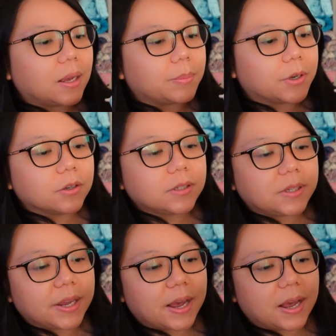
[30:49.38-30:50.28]
because
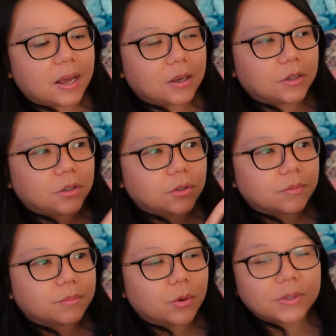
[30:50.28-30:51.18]
they are
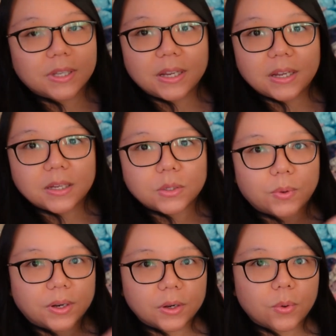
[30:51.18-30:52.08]
mostly
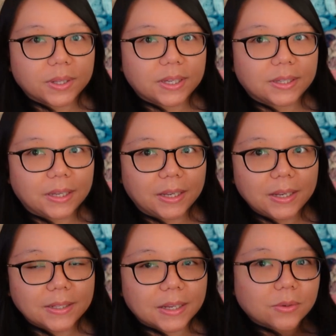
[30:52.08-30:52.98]
sweater
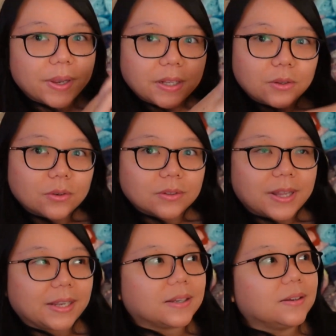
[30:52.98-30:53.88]
quantity, that's why it looked
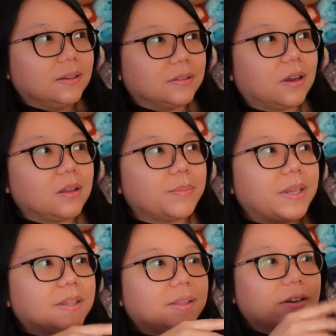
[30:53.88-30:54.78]
like a lot,
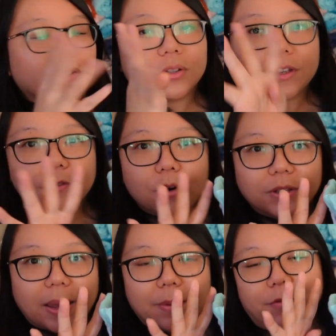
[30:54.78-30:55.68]
but there's only 4
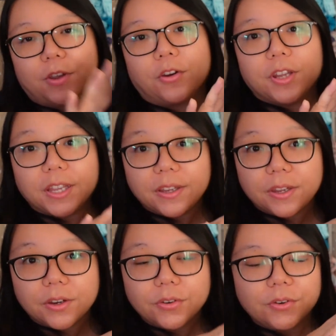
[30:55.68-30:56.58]
types of yarn in
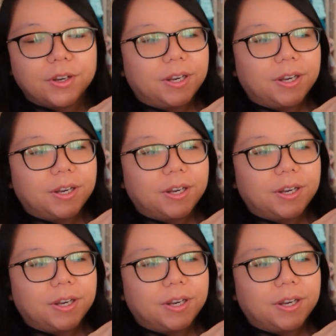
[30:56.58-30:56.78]
here,